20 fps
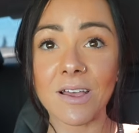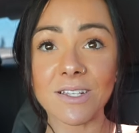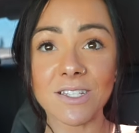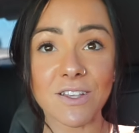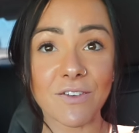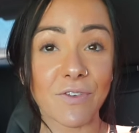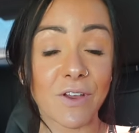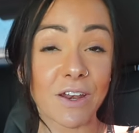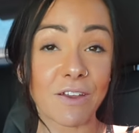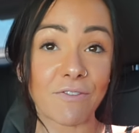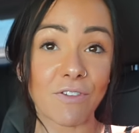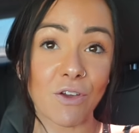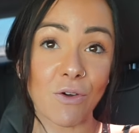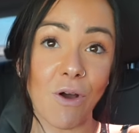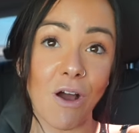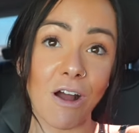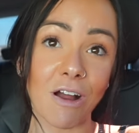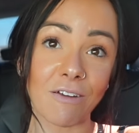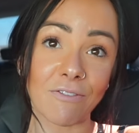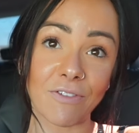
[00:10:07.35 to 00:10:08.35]
So if any of you
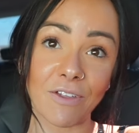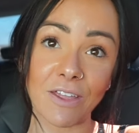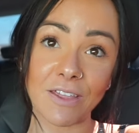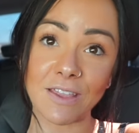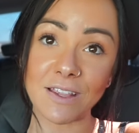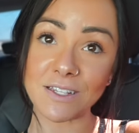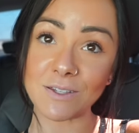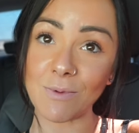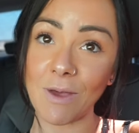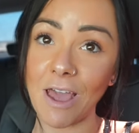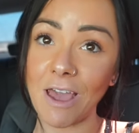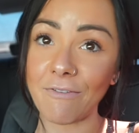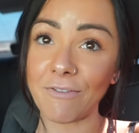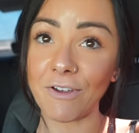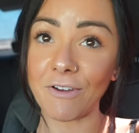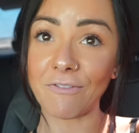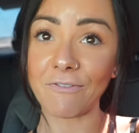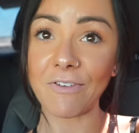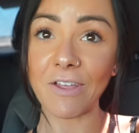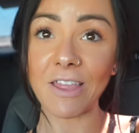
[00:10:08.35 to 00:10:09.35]
are feeling this way, if
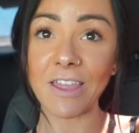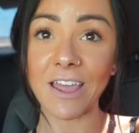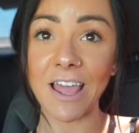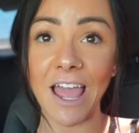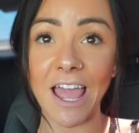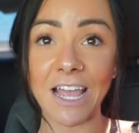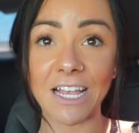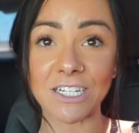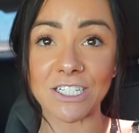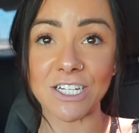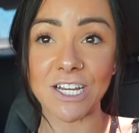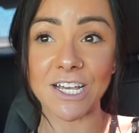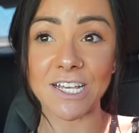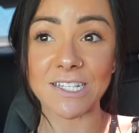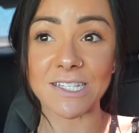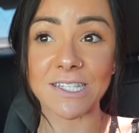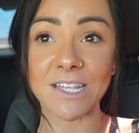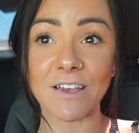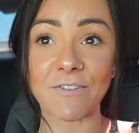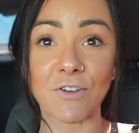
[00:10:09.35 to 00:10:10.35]
you're feeling
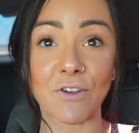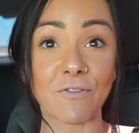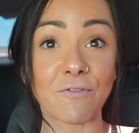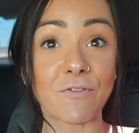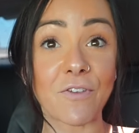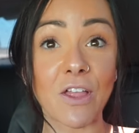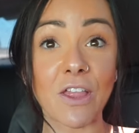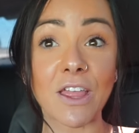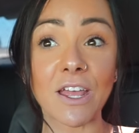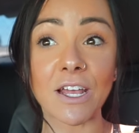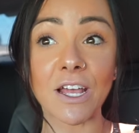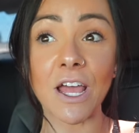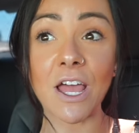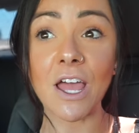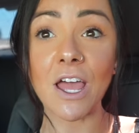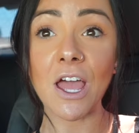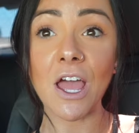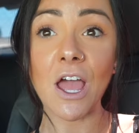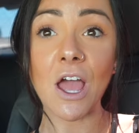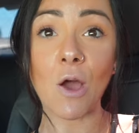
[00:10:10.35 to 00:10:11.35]
anxious, if you're feeling
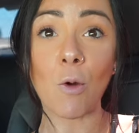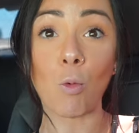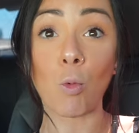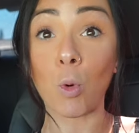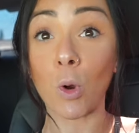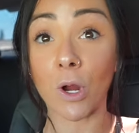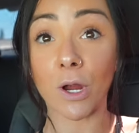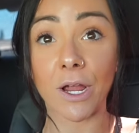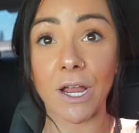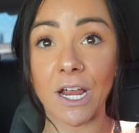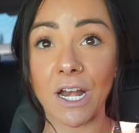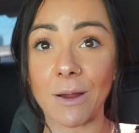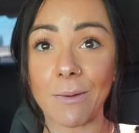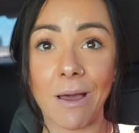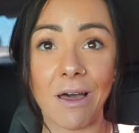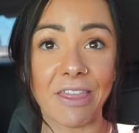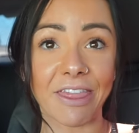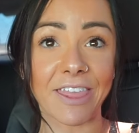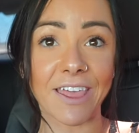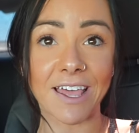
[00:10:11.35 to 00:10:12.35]
worried
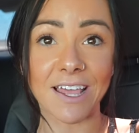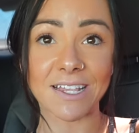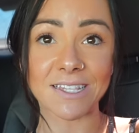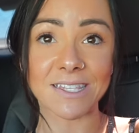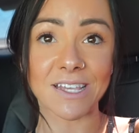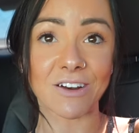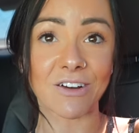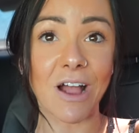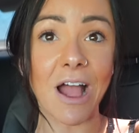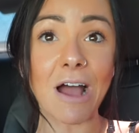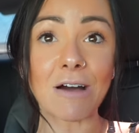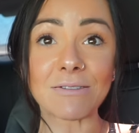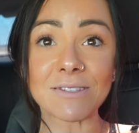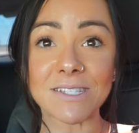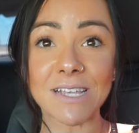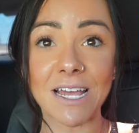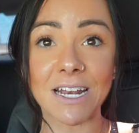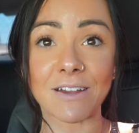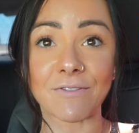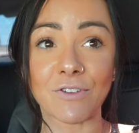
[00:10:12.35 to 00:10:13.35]
about things that are
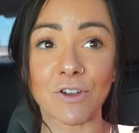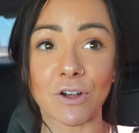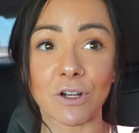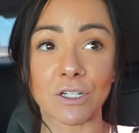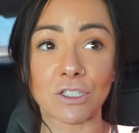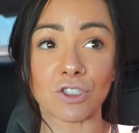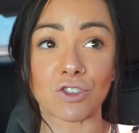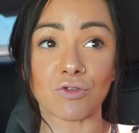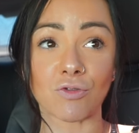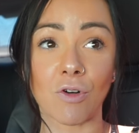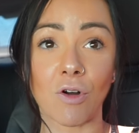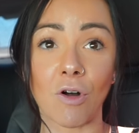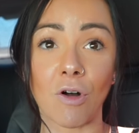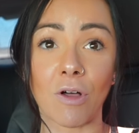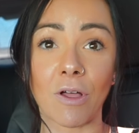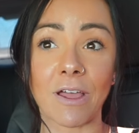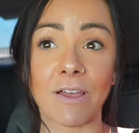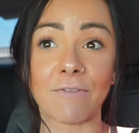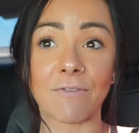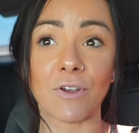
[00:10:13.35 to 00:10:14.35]
outside of your
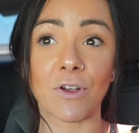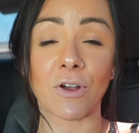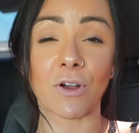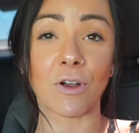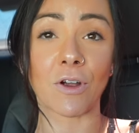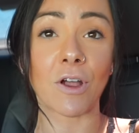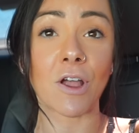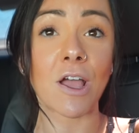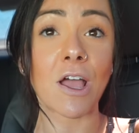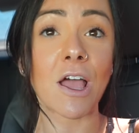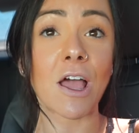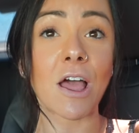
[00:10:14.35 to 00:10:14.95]
control, if you're